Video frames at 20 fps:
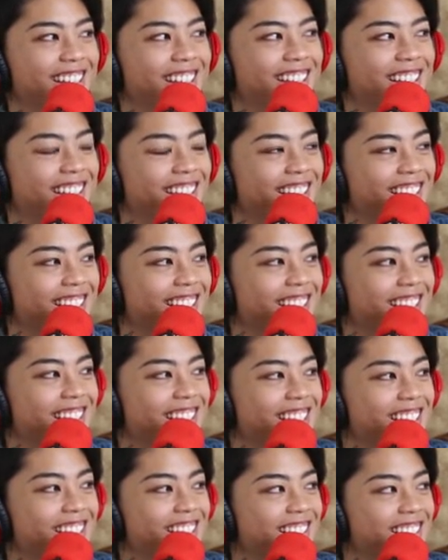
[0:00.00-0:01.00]

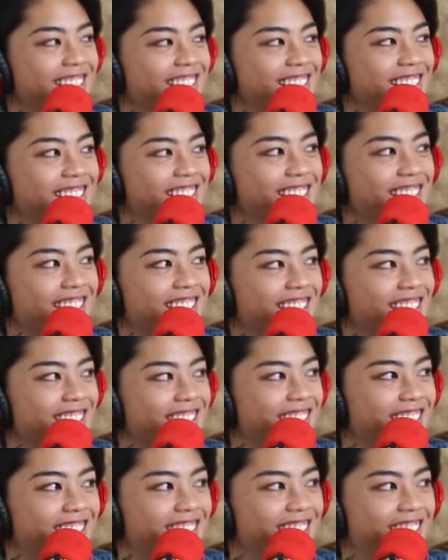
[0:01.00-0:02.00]

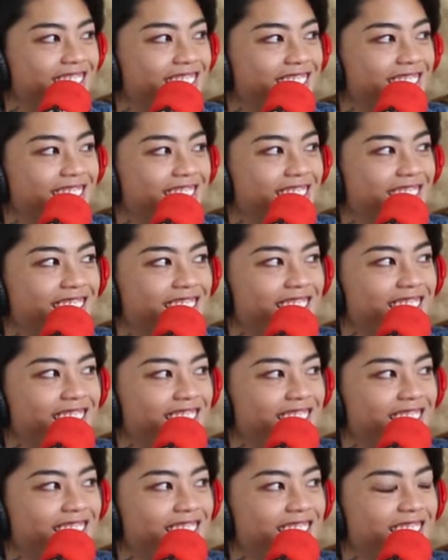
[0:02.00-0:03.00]

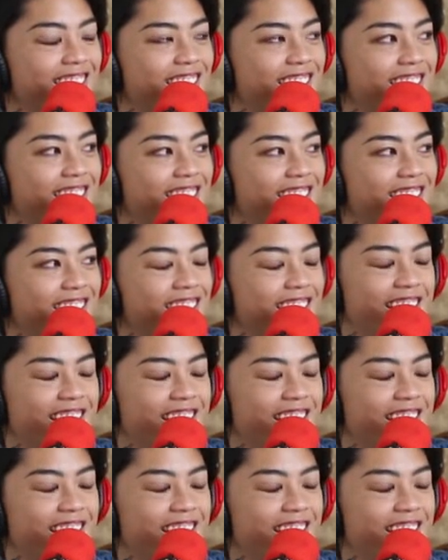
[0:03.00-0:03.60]
(silent)